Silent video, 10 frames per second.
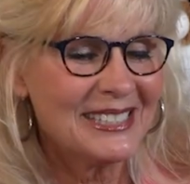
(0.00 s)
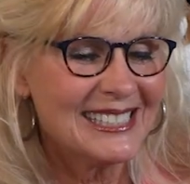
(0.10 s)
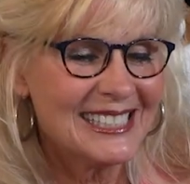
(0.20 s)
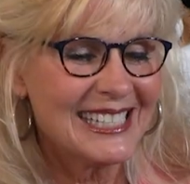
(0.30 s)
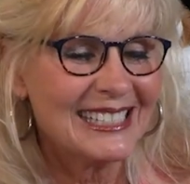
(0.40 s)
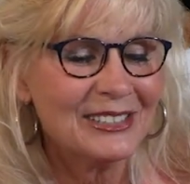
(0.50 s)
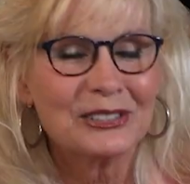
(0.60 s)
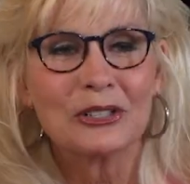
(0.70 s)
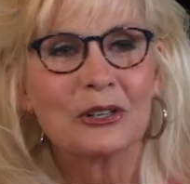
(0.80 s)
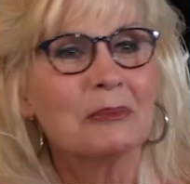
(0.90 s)
And she
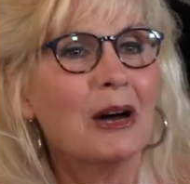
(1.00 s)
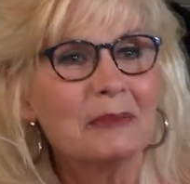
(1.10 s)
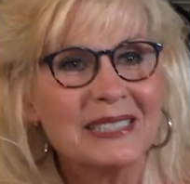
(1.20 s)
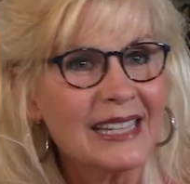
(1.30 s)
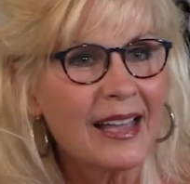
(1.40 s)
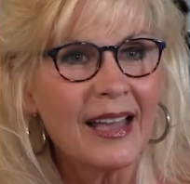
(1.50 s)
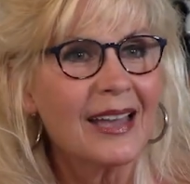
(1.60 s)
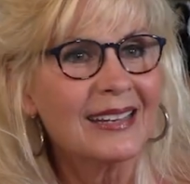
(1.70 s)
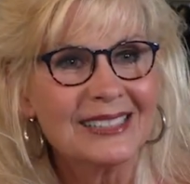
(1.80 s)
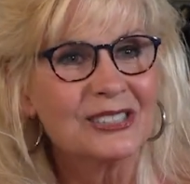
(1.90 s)
looked at her mom and
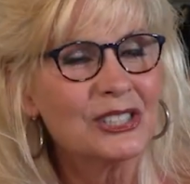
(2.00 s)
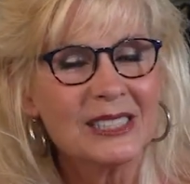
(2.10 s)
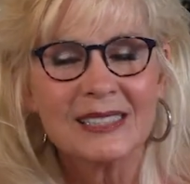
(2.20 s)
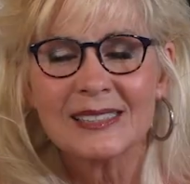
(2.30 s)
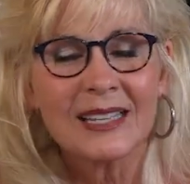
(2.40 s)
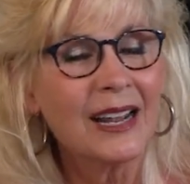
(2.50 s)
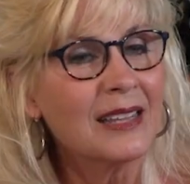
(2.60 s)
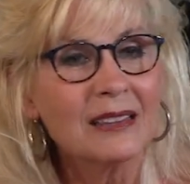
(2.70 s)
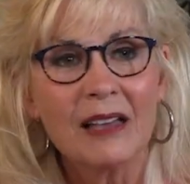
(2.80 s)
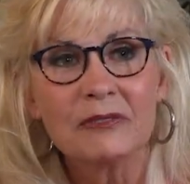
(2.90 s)
dad, and she said,
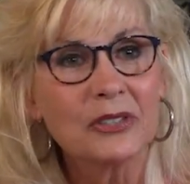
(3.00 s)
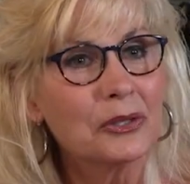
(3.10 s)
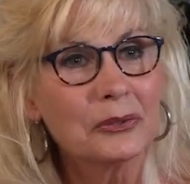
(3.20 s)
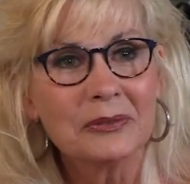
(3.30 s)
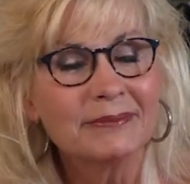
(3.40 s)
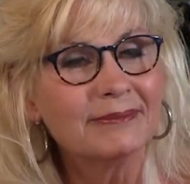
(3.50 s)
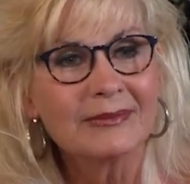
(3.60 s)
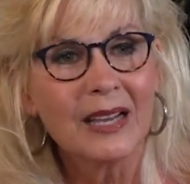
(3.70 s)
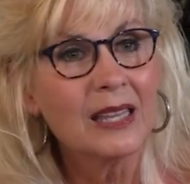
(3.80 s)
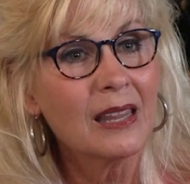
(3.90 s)
"I love you.
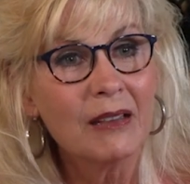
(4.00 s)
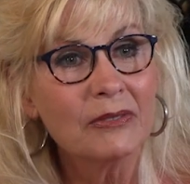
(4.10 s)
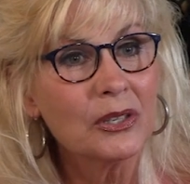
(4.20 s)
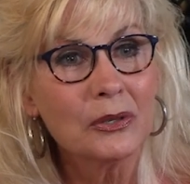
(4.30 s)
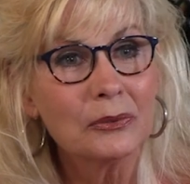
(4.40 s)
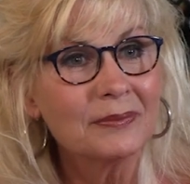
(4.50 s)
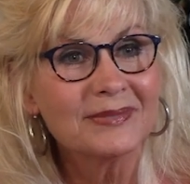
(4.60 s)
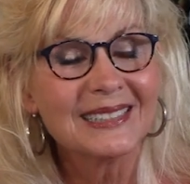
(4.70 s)
I love you."